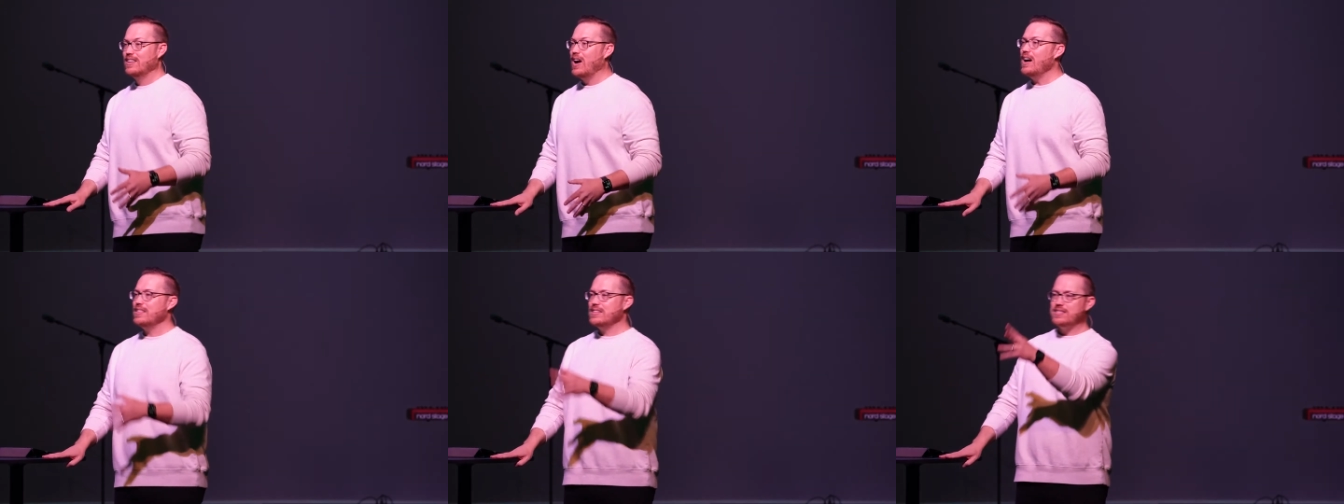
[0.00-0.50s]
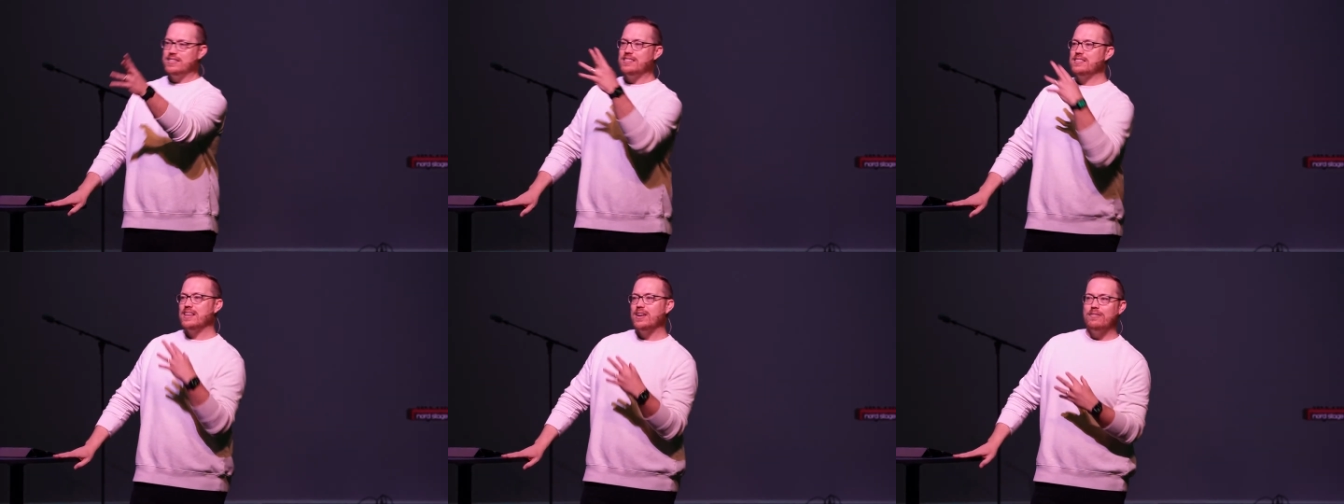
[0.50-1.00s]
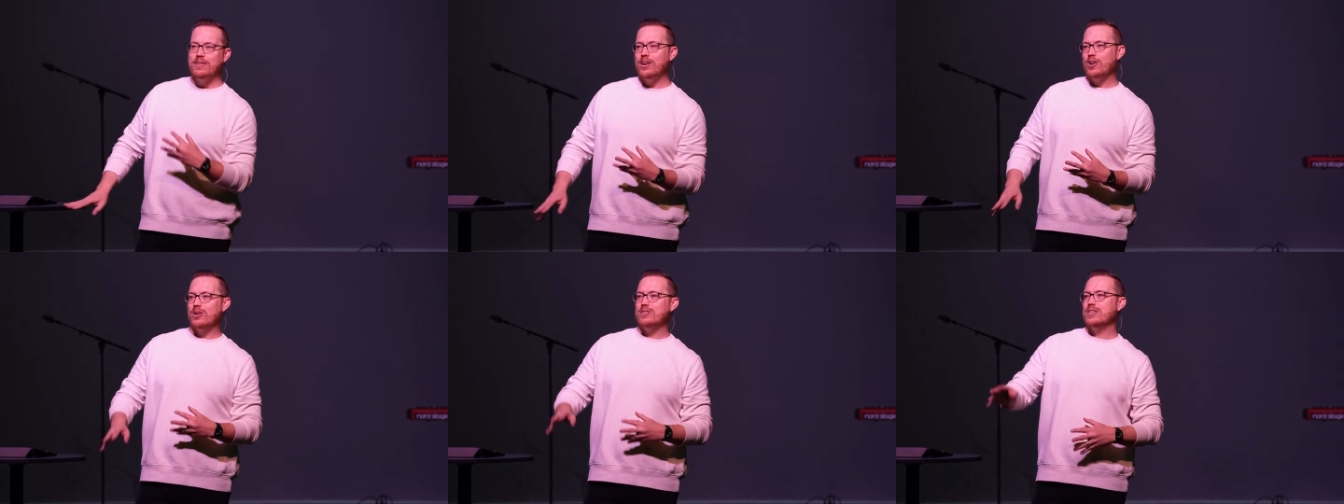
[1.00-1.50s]
ah, this, this thing over
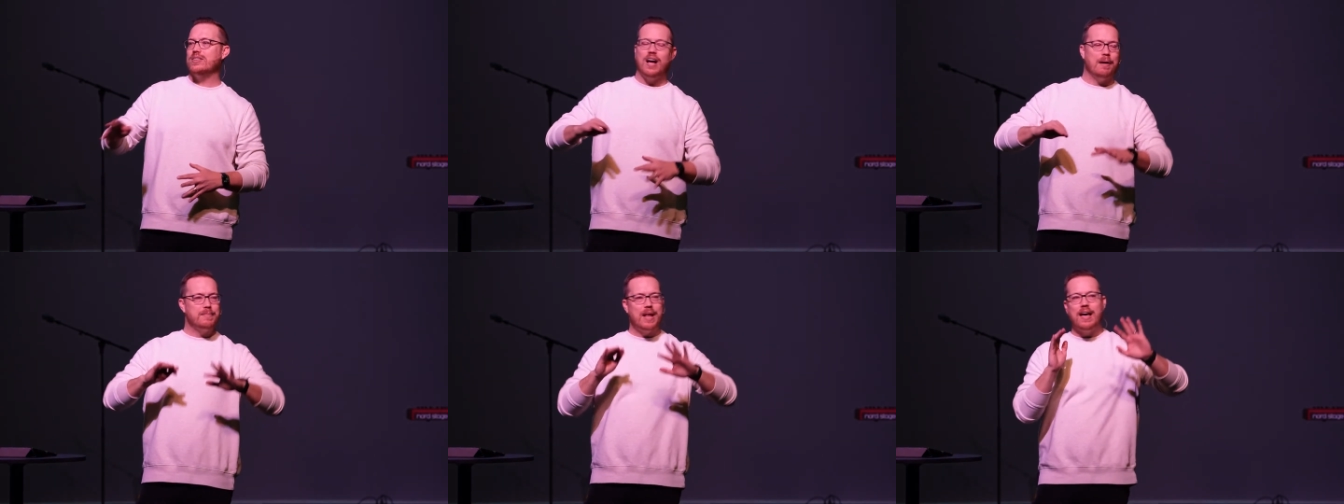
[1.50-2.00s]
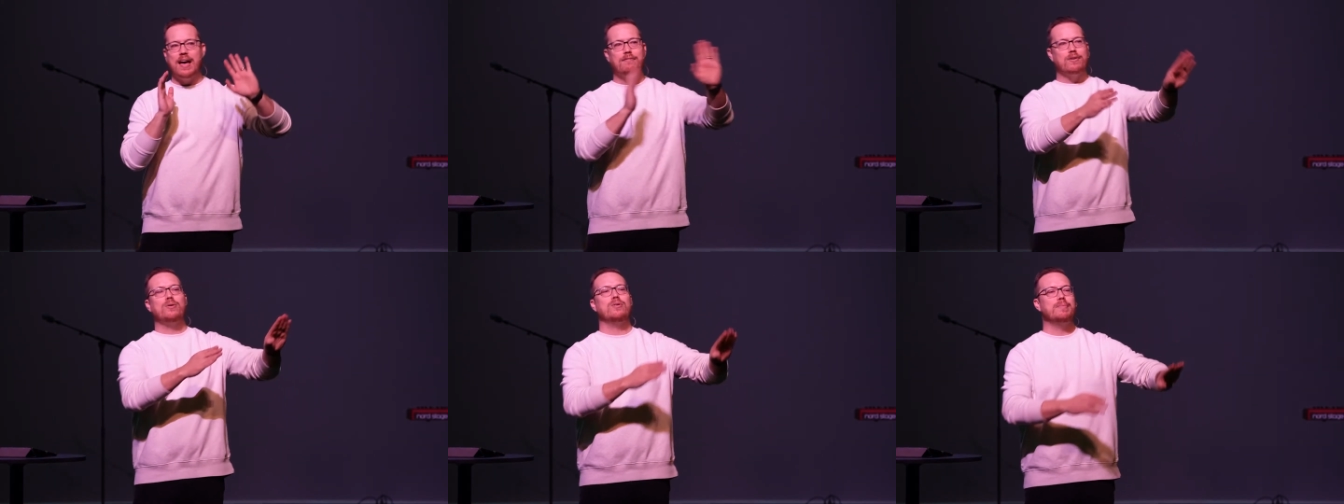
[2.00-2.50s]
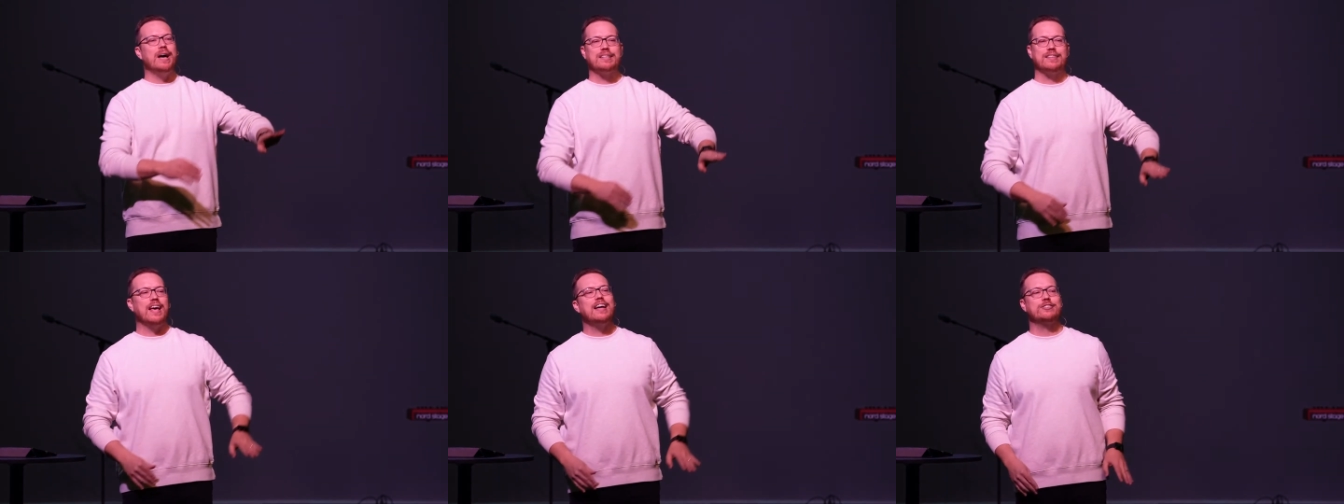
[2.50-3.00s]
here hurt you. I'm not ever going
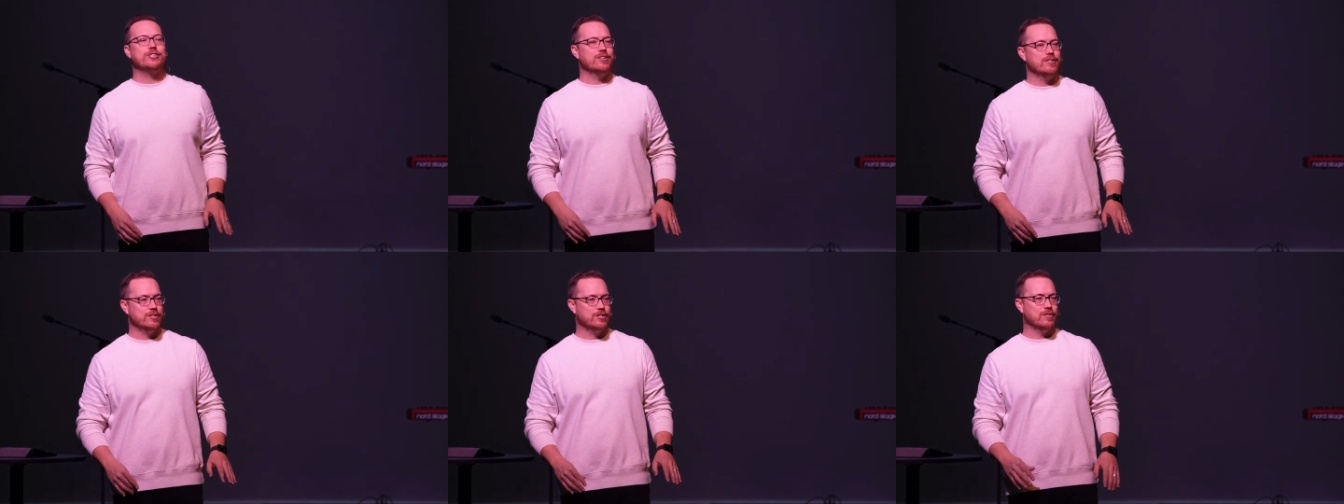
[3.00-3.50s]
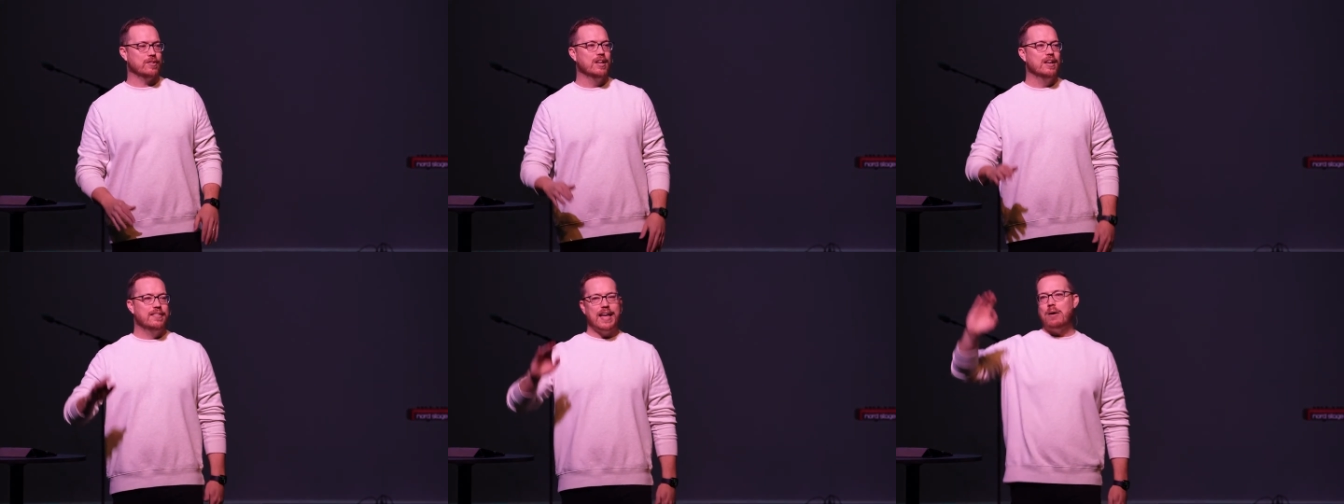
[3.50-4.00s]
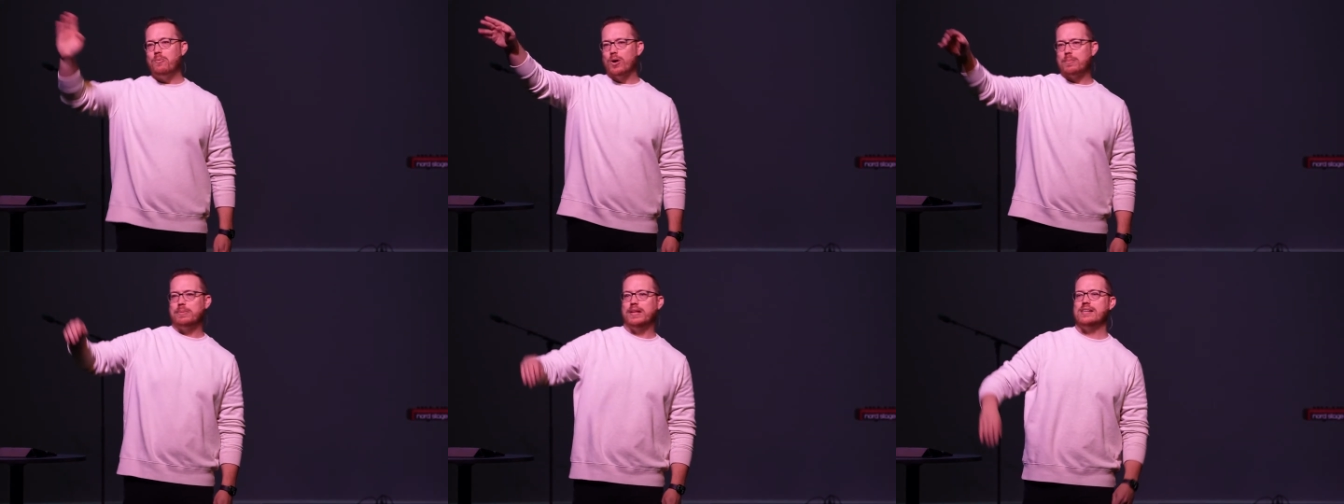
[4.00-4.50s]
back to that church or that
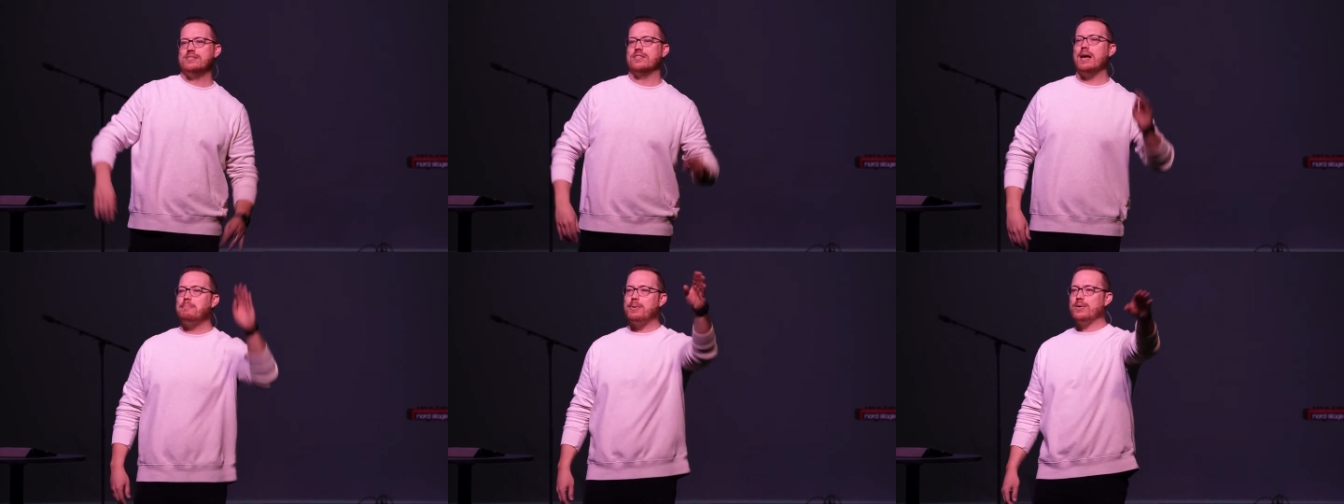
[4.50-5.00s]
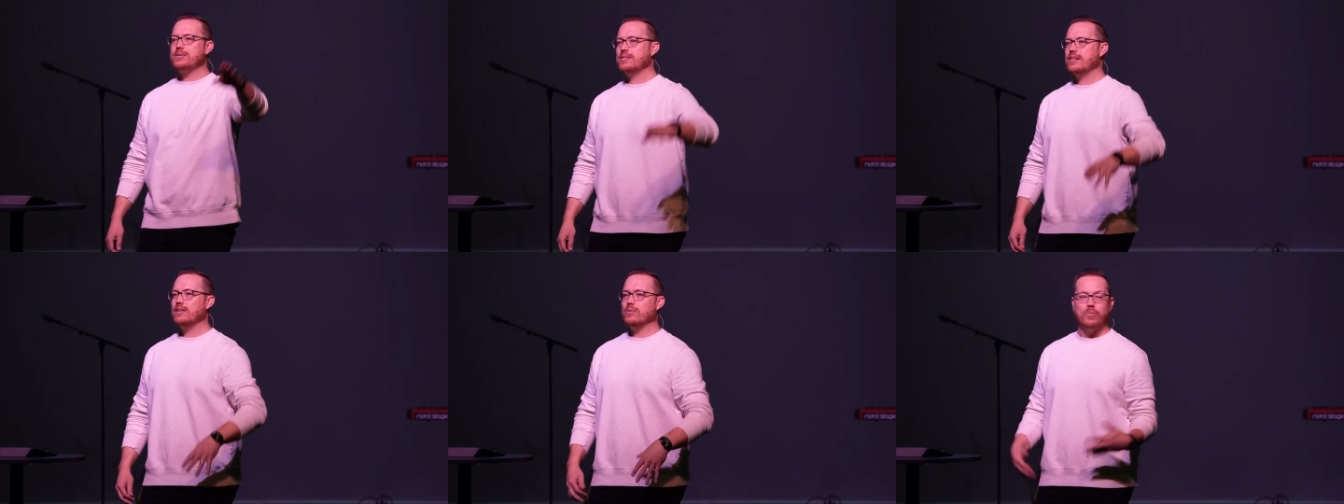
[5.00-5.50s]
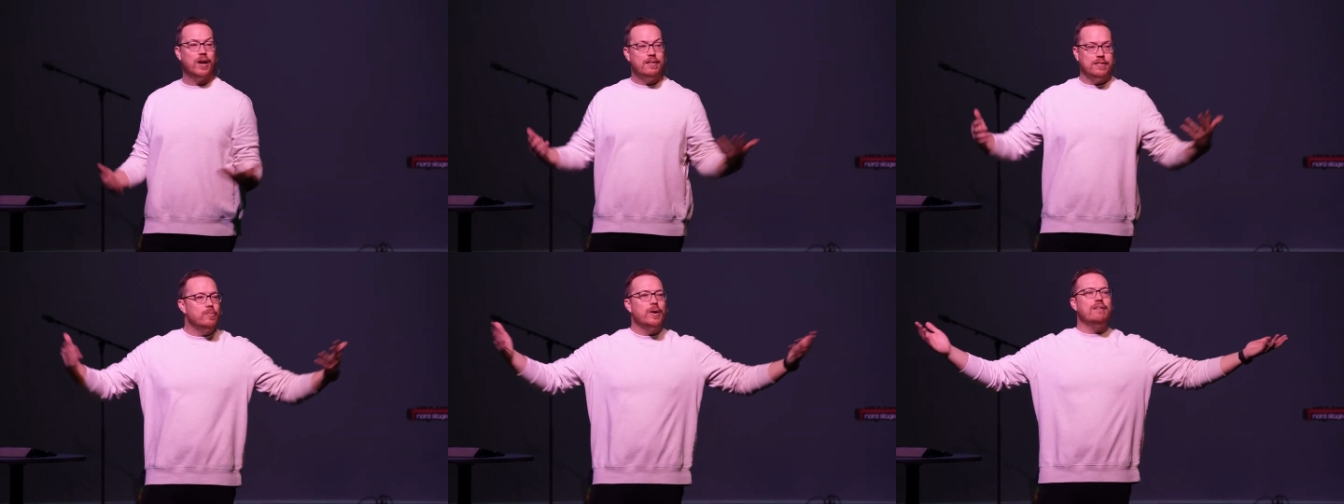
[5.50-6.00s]
workplace or that person or
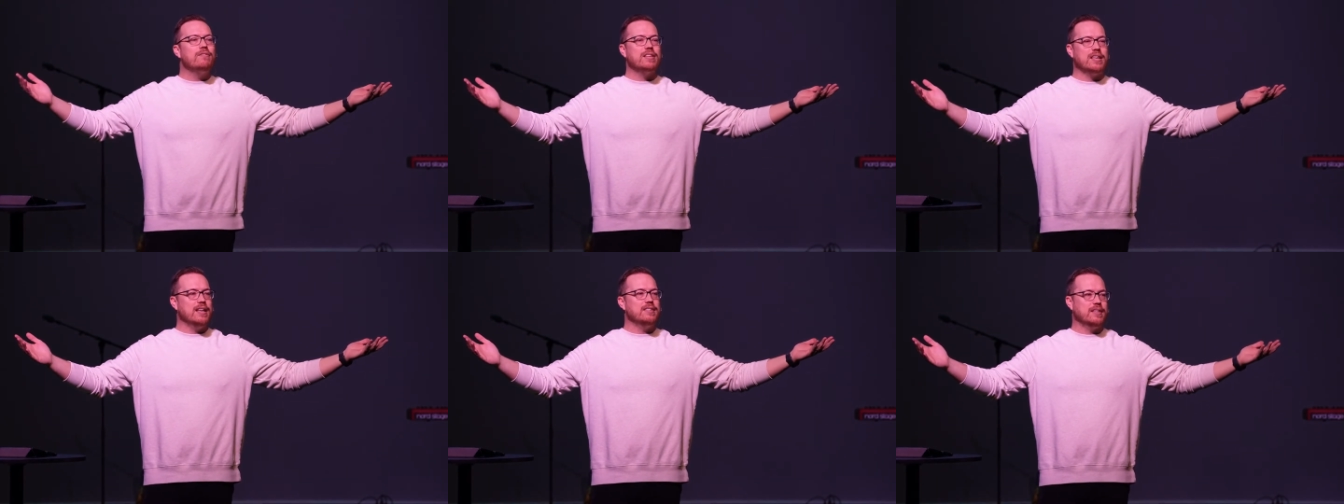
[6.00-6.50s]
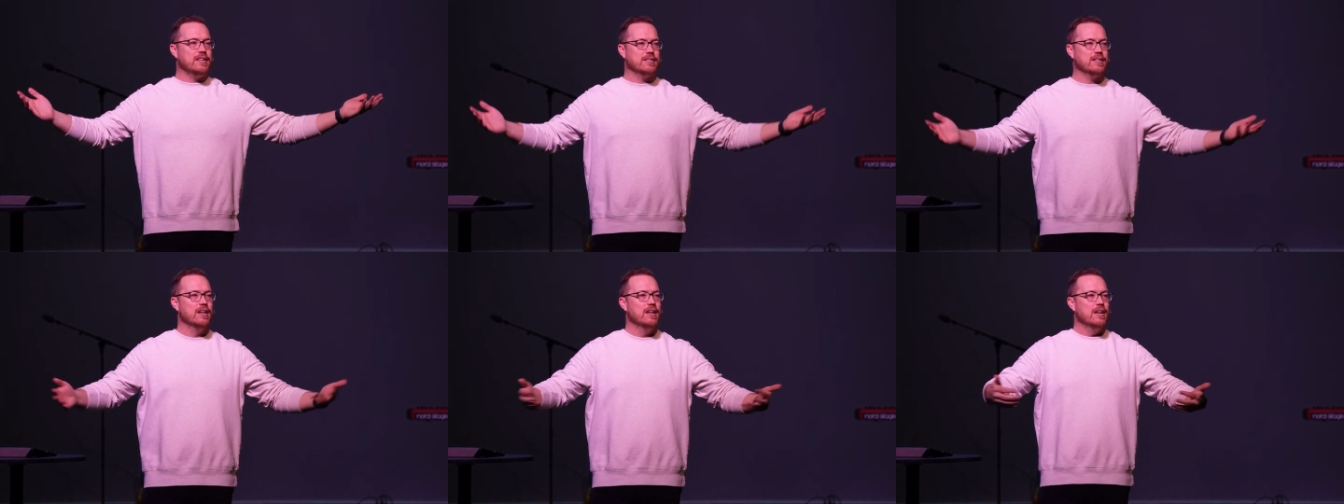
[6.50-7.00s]
what, whatever the case is.